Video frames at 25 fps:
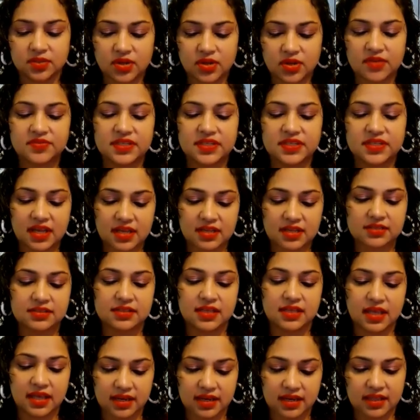have to
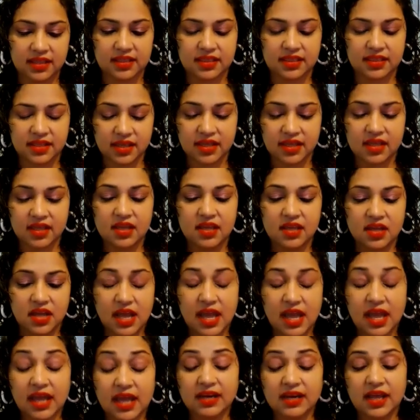ask anything.
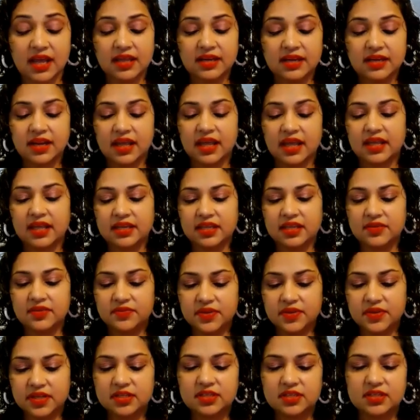And
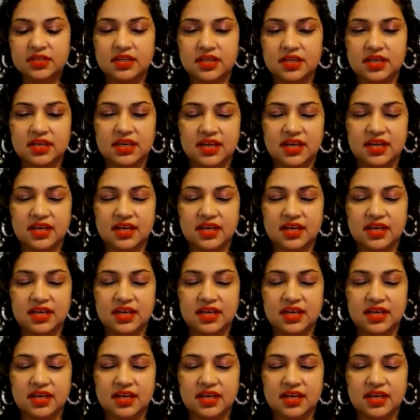even